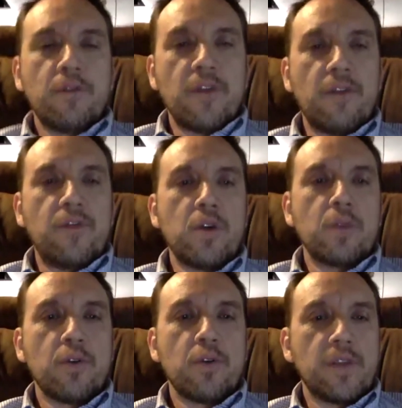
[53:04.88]
if you can
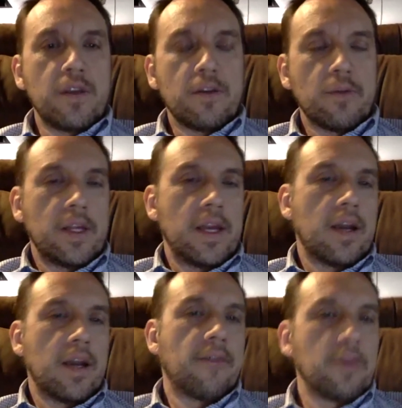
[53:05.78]
prove that you're really a
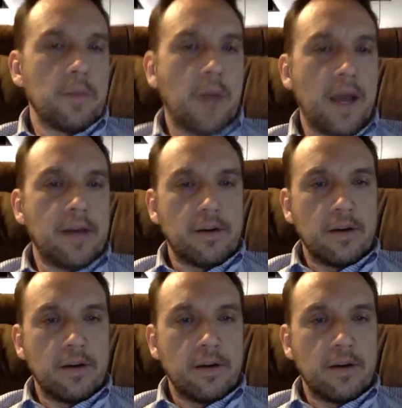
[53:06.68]
government minder.